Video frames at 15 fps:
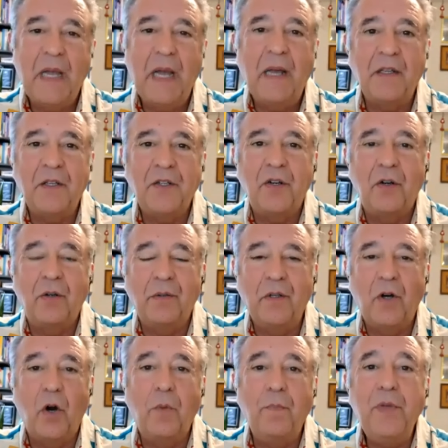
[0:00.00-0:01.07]
alleys, or
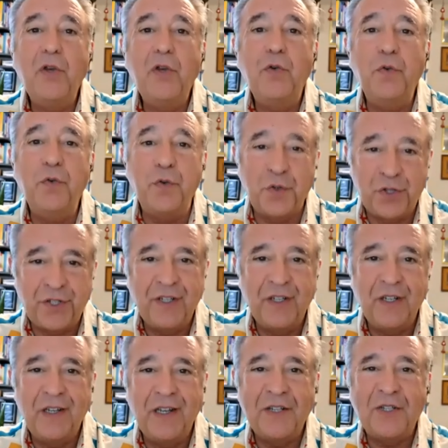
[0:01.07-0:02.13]
mews,
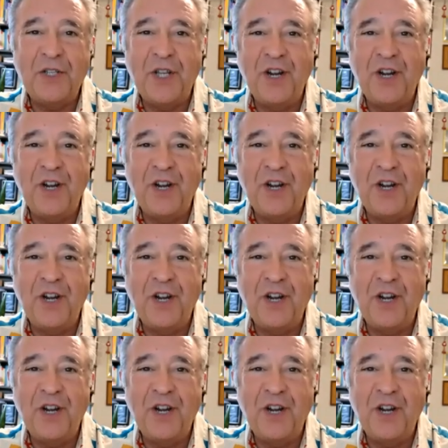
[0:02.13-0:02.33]
as they